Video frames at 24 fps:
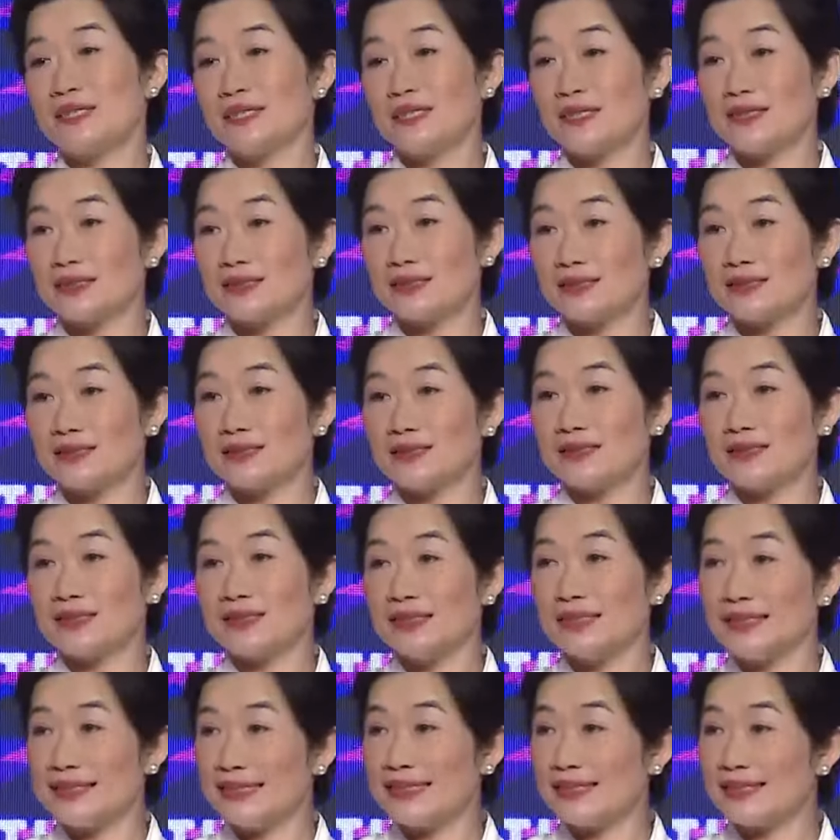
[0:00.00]
uh, to, to
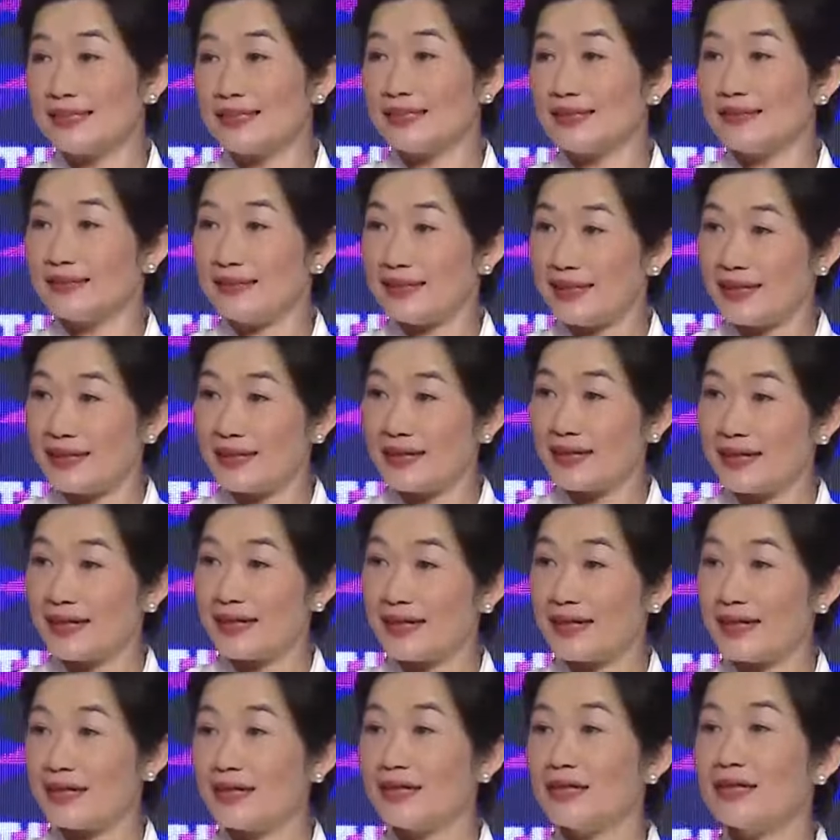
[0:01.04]
lead in the A
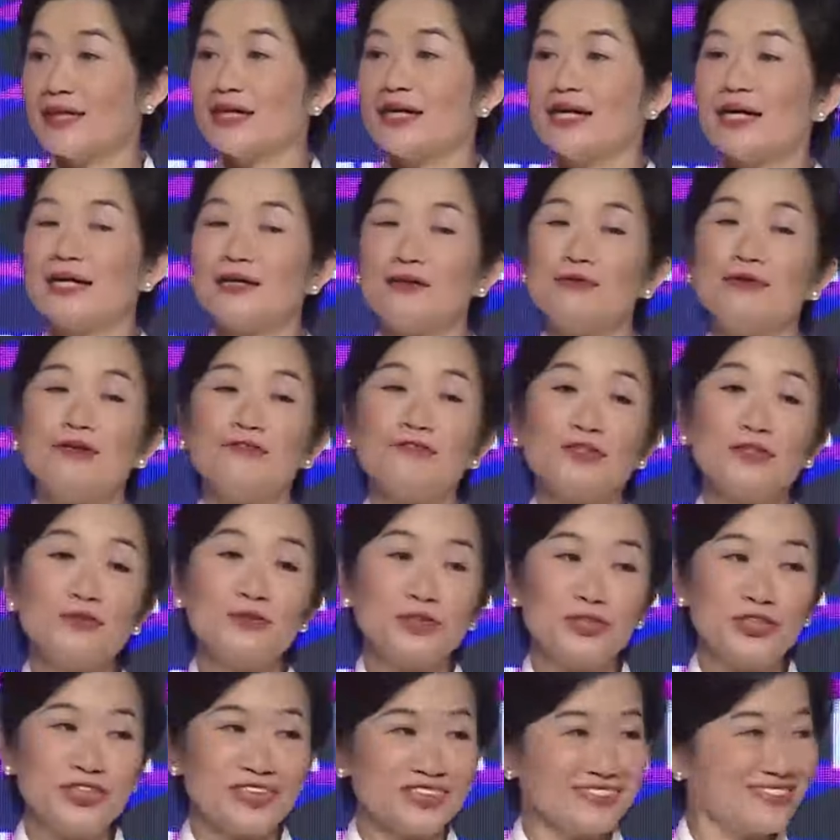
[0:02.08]
I uh,
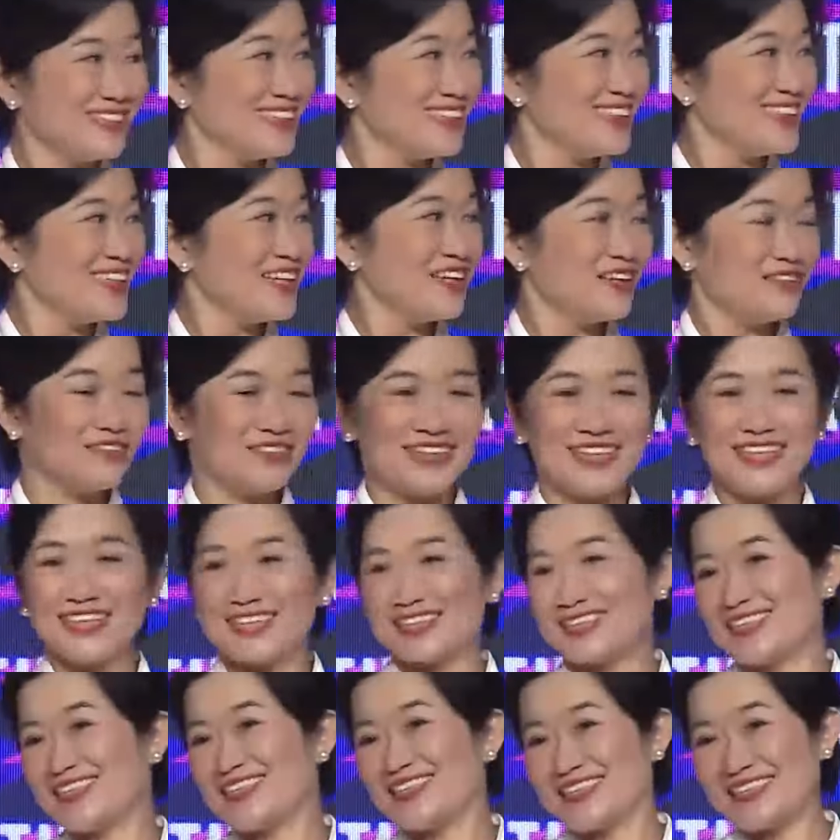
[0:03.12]
revolution of the
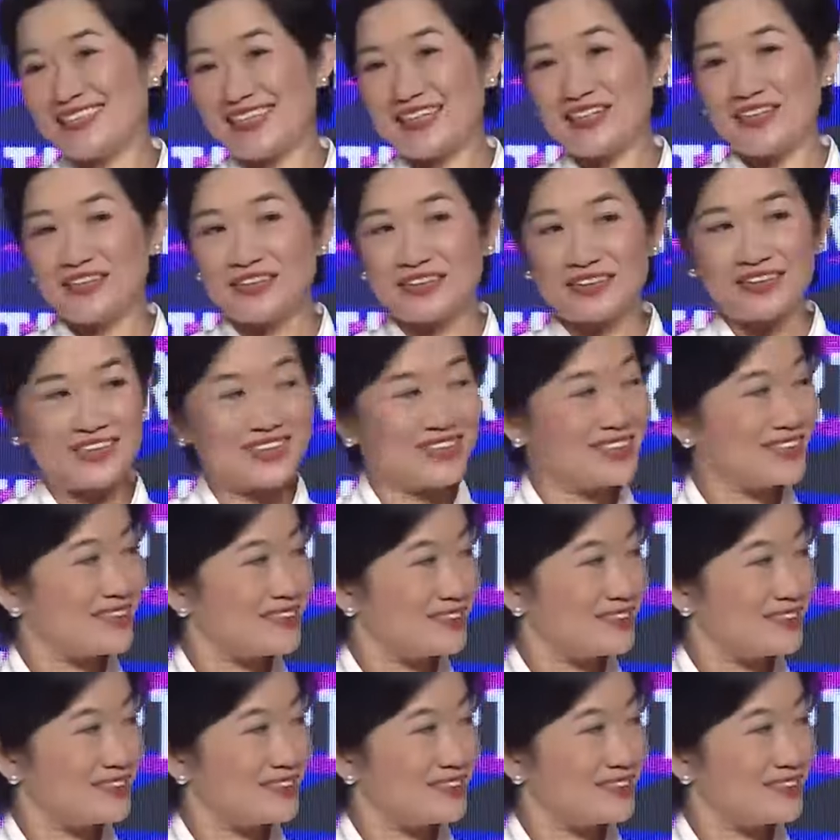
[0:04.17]
next ten years.